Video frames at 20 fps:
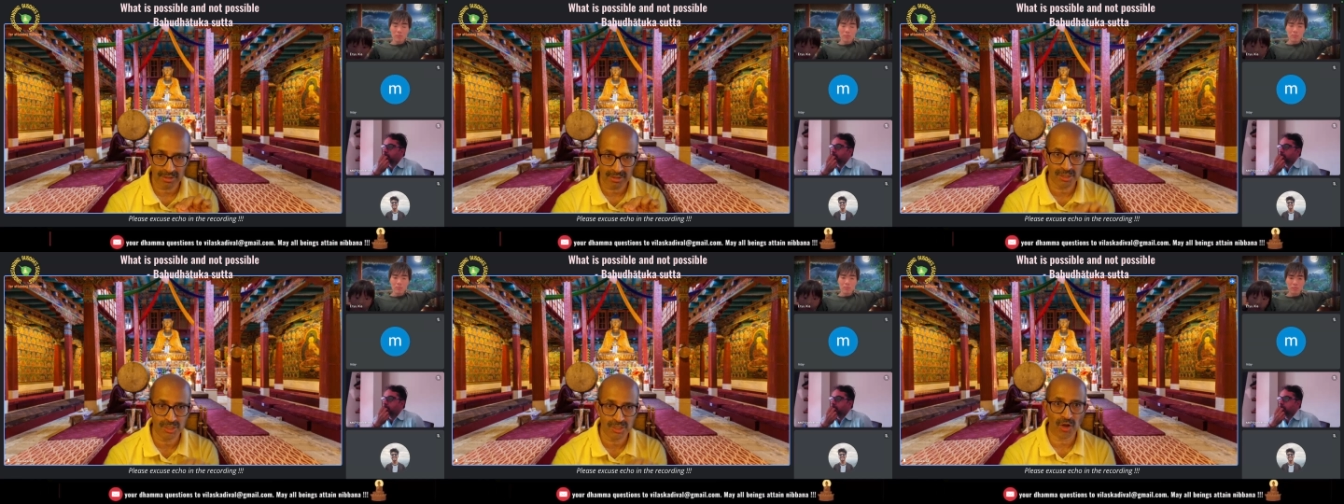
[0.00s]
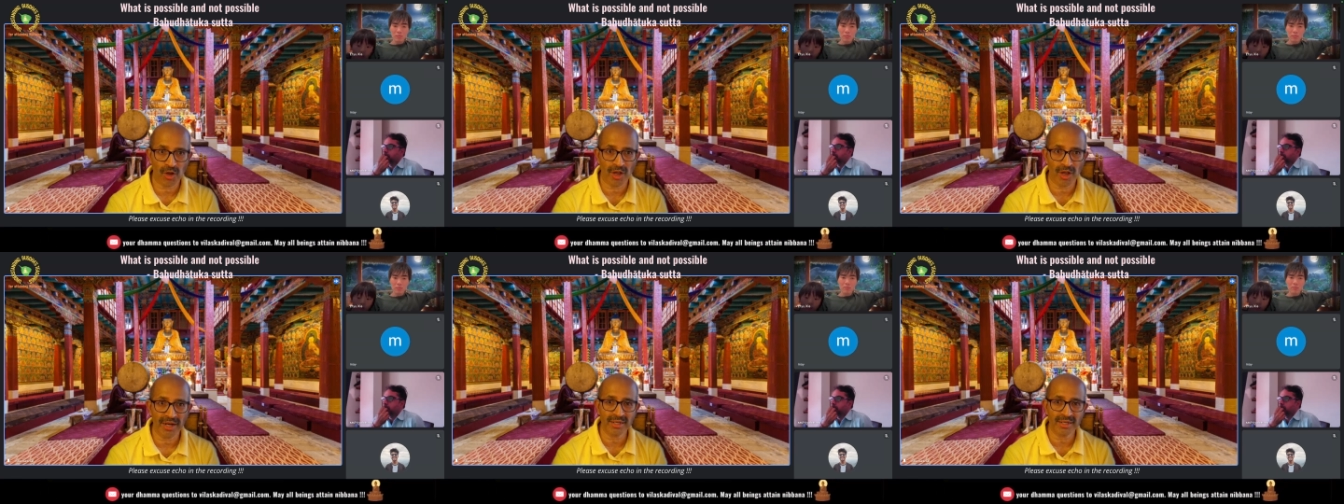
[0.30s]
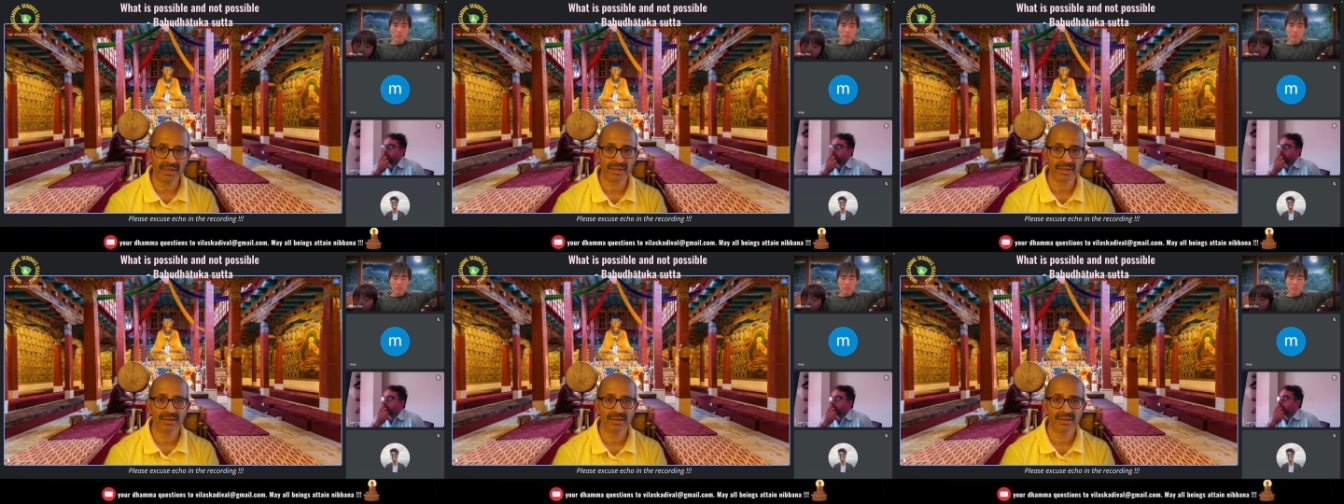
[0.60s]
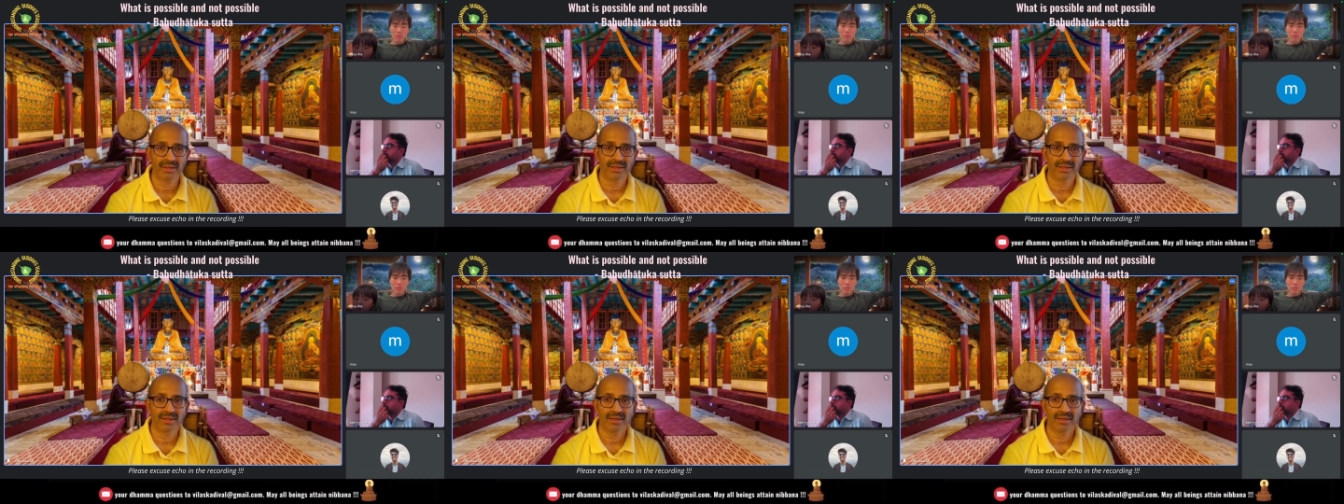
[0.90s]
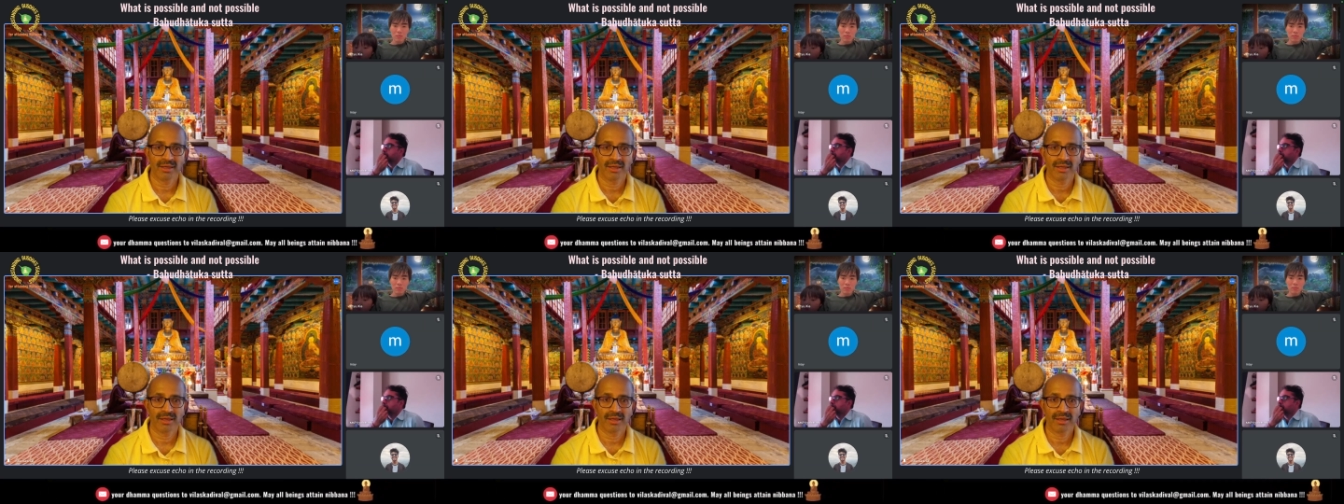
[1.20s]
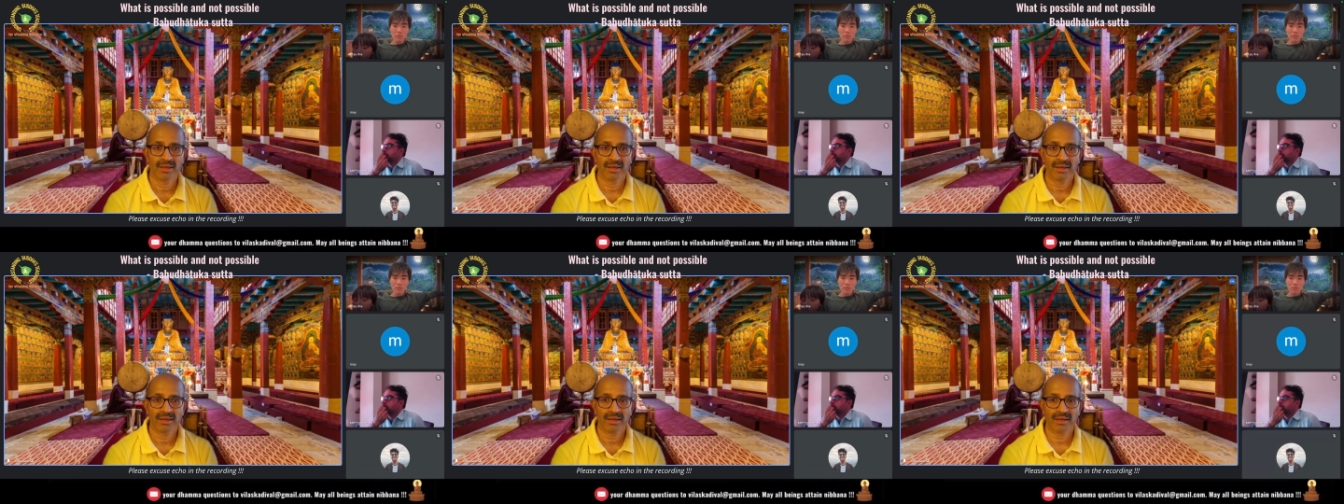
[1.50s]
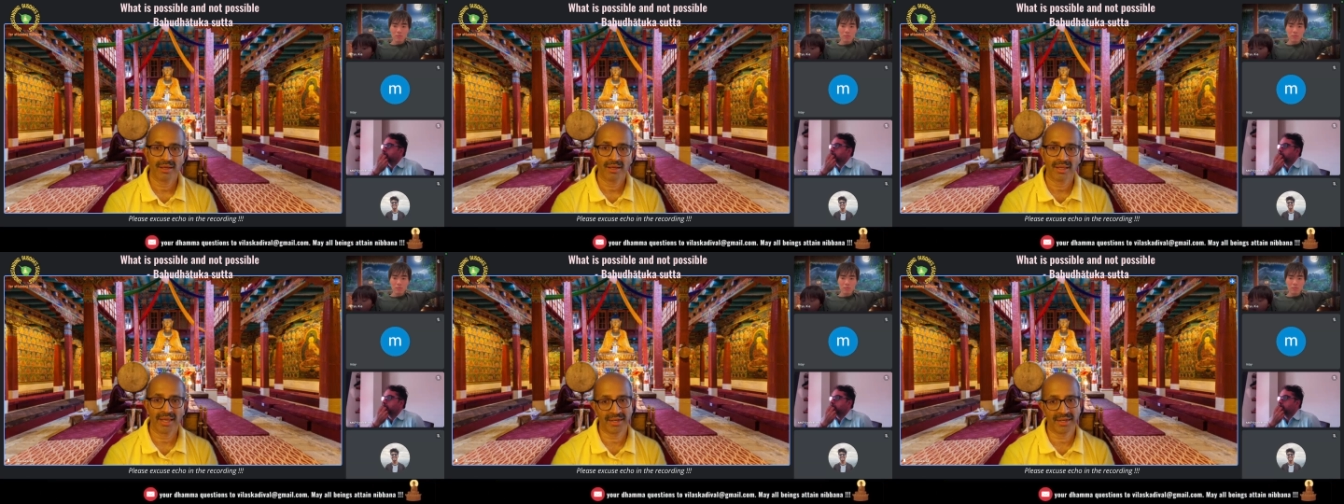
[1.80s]
joined,
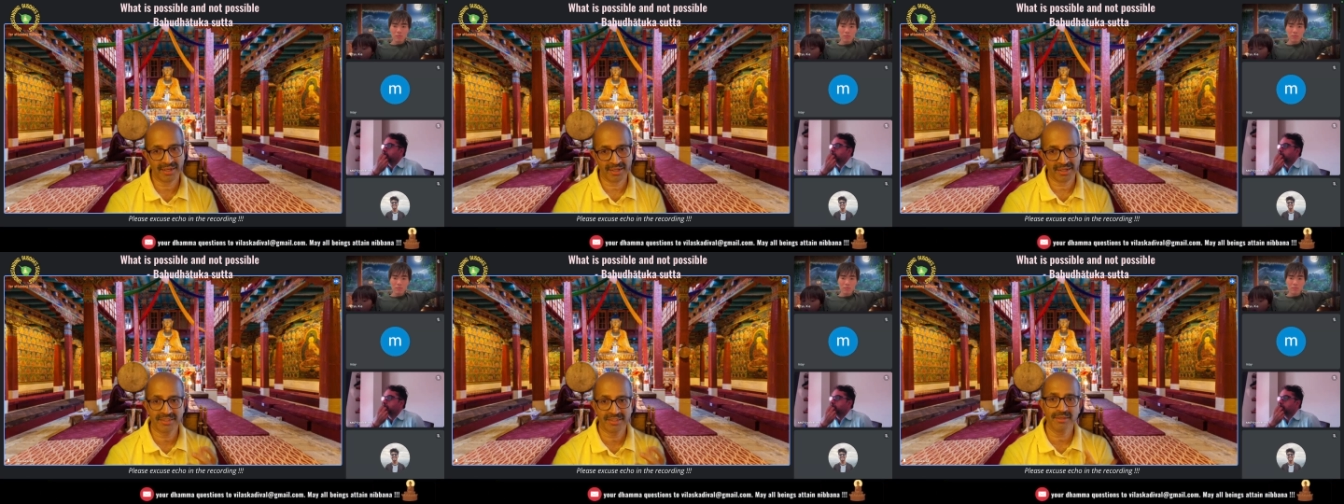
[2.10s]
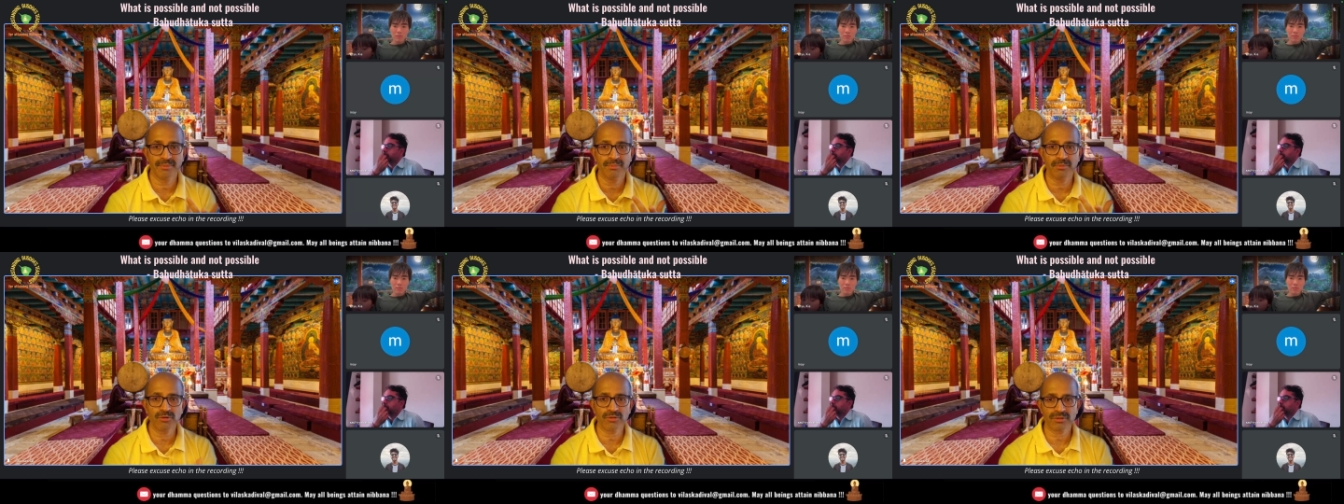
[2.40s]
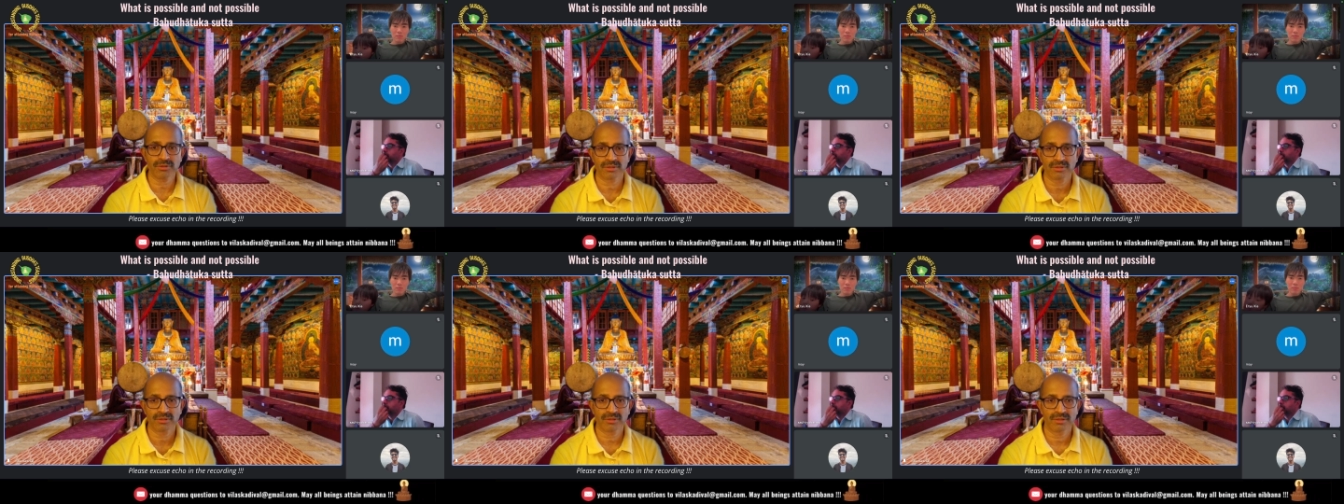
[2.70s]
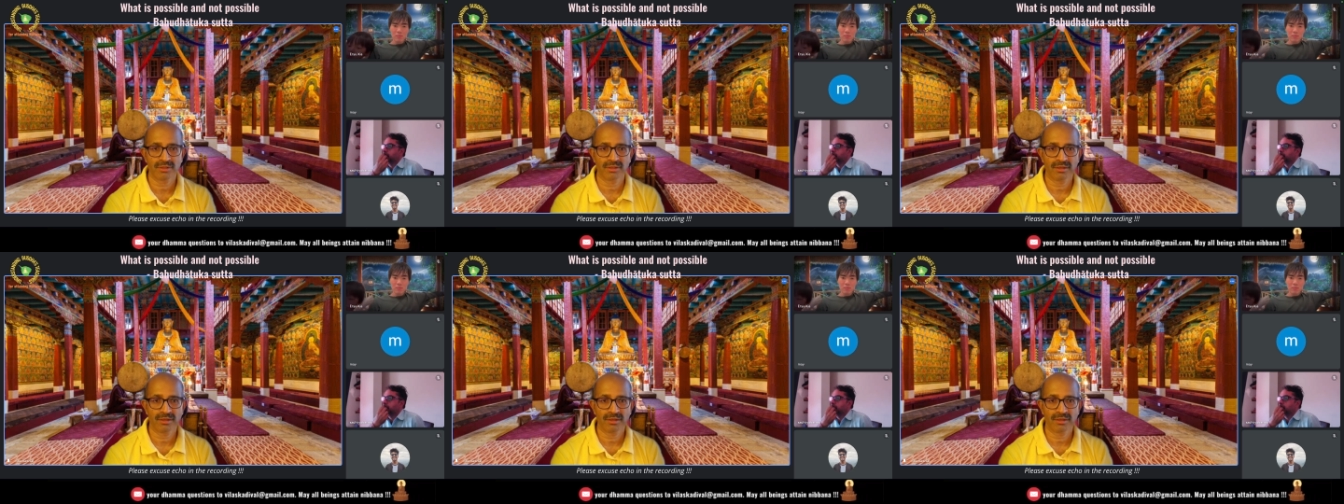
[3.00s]
energy moves.